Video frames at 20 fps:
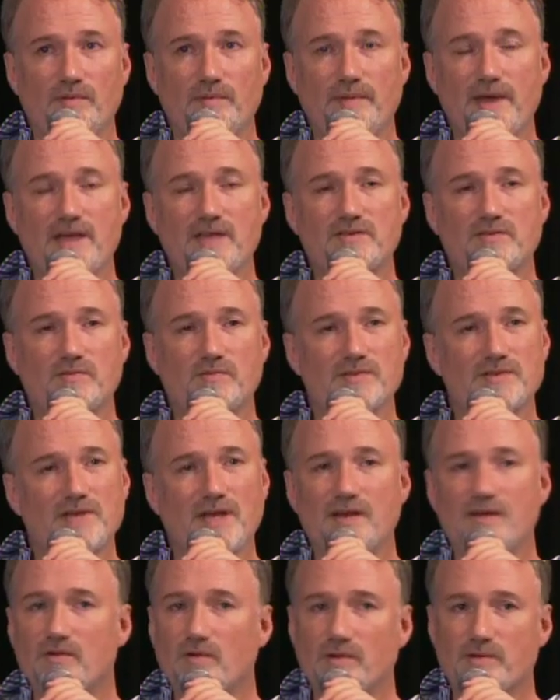master was,
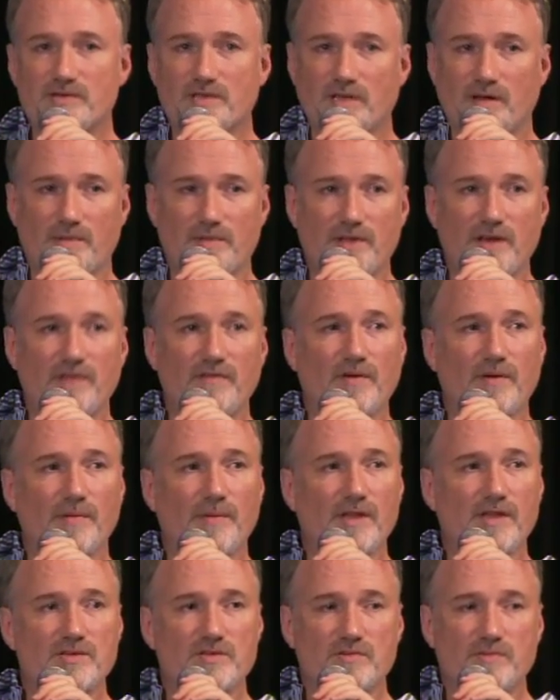I knew I wasn't going to be in it very much.